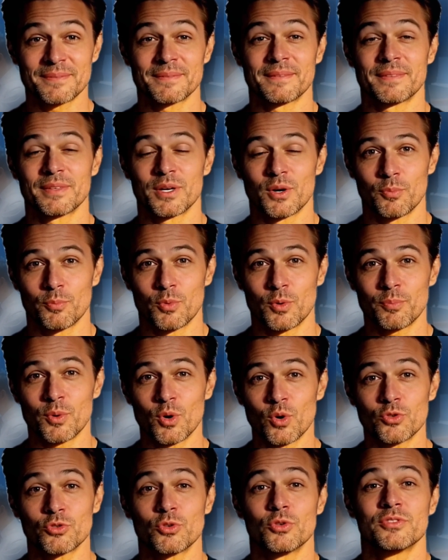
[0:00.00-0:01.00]
There are
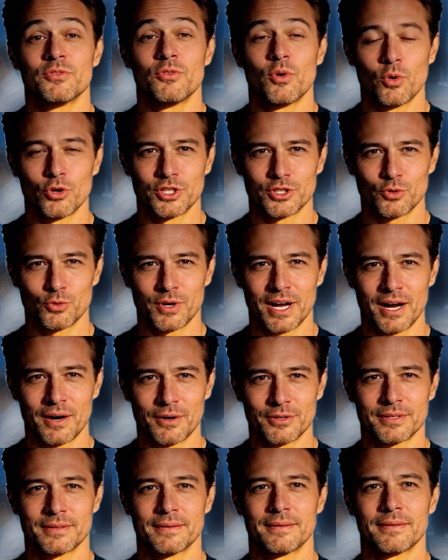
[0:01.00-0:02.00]
proposals floating
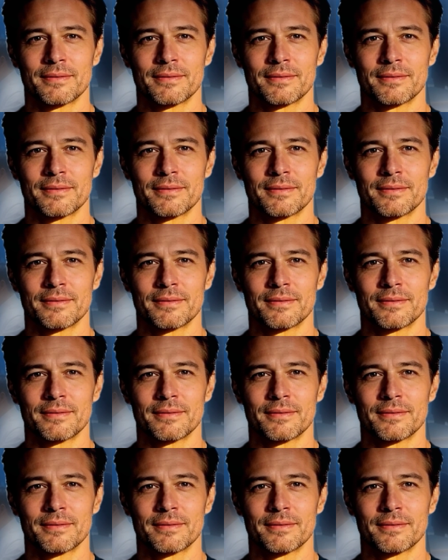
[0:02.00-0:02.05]
around.